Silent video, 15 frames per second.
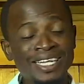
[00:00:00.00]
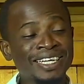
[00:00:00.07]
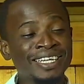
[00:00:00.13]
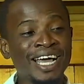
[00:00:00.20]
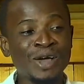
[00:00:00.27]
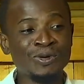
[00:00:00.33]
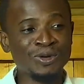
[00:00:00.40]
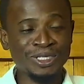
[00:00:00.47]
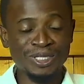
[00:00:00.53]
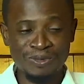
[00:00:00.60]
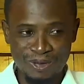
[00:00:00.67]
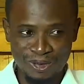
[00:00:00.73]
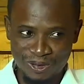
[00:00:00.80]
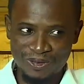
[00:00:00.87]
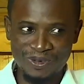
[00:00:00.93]
but the dad was
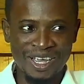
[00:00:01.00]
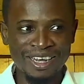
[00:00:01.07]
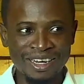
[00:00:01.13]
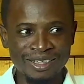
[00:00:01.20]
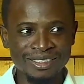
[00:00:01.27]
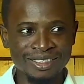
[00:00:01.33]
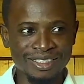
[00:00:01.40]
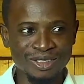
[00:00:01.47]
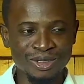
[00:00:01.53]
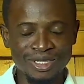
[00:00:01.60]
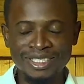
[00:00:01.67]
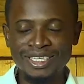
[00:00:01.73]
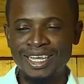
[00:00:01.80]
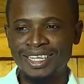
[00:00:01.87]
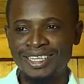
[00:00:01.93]
able to find out.
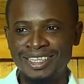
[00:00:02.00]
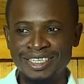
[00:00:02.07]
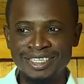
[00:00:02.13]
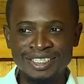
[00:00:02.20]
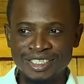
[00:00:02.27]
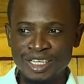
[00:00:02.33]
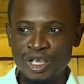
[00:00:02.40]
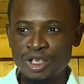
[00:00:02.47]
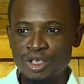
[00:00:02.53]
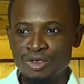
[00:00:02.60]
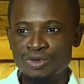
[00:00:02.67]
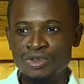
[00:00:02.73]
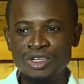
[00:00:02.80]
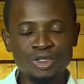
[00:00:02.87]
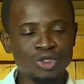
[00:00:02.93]
So these are the things
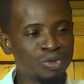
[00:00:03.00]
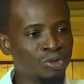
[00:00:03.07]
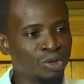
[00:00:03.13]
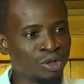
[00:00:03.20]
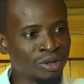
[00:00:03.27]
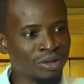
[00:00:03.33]
you need to be.